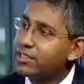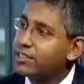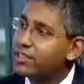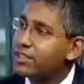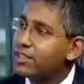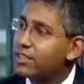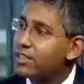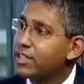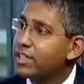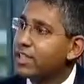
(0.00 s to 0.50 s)
and in
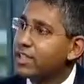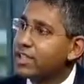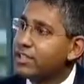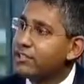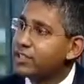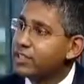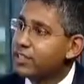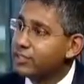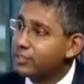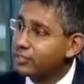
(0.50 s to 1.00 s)
certain
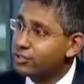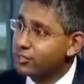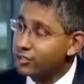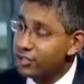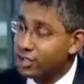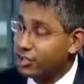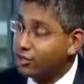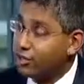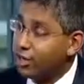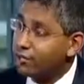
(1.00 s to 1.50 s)
key
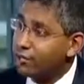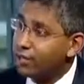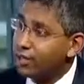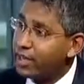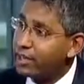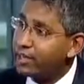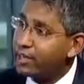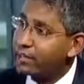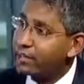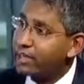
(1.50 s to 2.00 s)

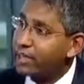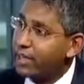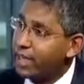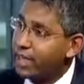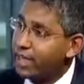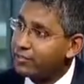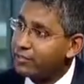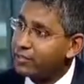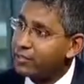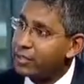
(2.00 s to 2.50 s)
geographic areas
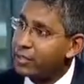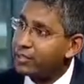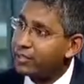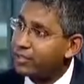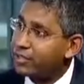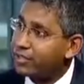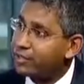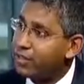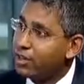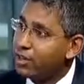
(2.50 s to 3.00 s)
like
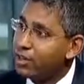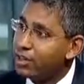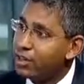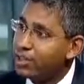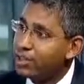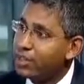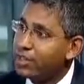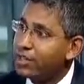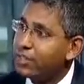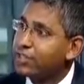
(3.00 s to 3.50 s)
Africa and
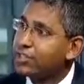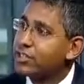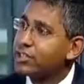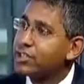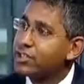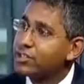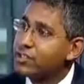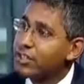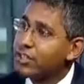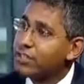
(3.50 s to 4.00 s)
Iraq, there's a